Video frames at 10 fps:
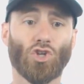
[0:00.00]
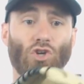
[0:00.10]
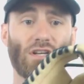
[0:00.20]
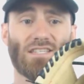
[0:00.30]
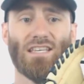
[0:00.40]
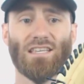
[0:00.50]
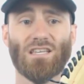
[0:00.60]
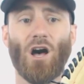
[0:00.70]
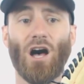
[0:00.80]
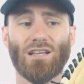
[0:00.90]
You're gonna see
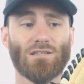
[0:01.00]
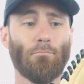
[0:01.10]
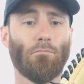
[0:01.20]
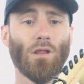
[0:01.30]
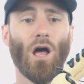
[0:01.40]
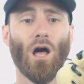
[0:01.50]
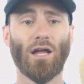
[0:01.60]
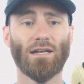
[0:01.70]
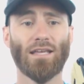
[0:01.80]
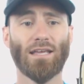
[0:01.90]
this awesome
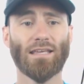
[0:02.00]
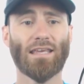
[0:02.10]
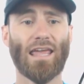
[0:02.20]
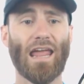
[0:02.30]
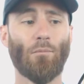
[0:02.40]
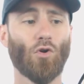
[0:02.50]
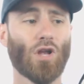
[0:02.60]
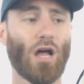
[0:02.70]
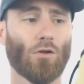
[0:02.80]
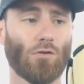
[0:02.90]
blonde camel
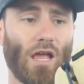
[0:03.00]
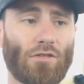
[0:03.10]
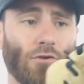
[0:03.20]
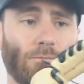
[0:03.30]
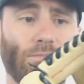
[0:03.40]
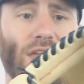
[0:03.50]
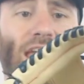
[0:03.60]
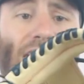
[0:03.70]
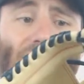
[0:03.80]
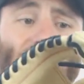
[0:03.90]
color leather.
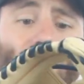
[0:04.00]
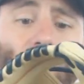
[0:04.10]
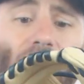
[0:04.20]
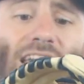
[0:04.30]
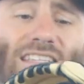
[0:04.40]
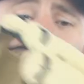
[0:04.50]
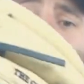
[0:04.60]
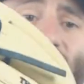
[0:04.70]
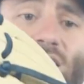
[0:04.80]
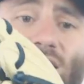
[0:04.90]
And then the
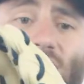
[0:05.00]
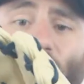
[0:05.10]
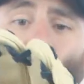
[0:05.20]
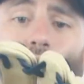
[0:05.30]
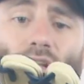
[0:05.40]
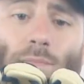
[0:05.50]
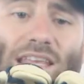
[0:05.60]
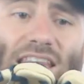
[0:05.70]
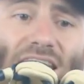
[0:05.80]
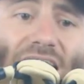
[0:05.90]
laces, they're going to
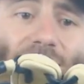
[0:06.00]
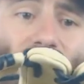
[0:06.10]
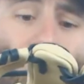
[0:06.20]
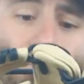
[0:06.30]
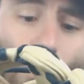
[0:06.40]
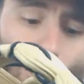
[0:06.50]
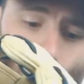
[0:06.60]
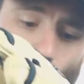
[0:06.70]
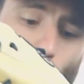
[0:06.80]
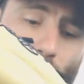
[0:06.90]
be navy
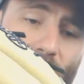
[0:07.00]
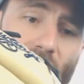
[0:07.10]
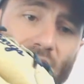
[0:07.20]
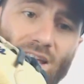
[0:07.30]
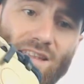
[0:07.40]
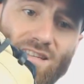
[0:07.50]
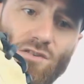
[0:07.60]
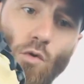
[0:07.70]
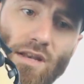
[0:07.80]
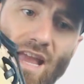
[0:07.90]
blue. And then it's
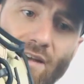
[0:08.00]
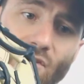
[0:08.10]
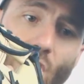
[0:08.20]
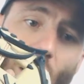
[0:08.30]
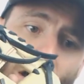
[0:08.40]
going to have an